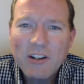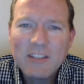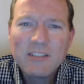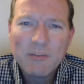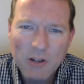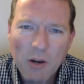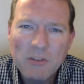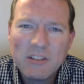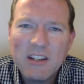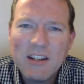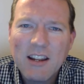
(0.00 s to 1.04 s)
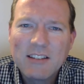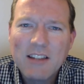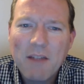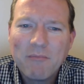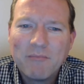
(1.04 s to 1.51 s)
us and we hope to see you next
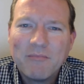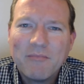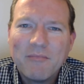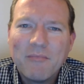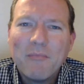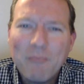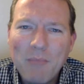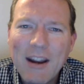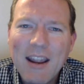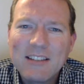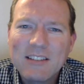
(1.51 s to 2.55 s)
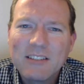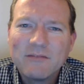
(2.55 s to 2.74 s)
time. Bye guys.